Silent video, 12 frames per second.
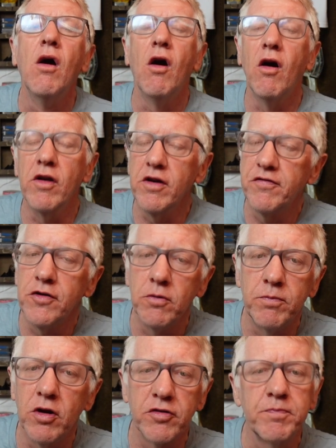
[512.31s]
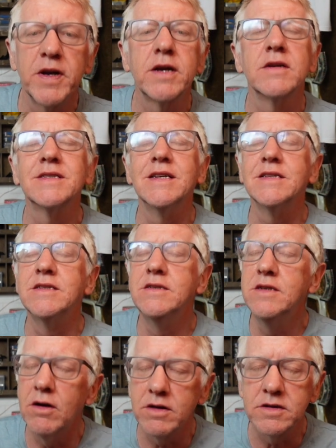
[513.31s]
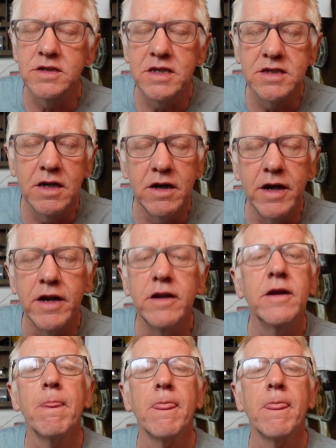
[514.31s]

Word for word: on a footpath because it's not designed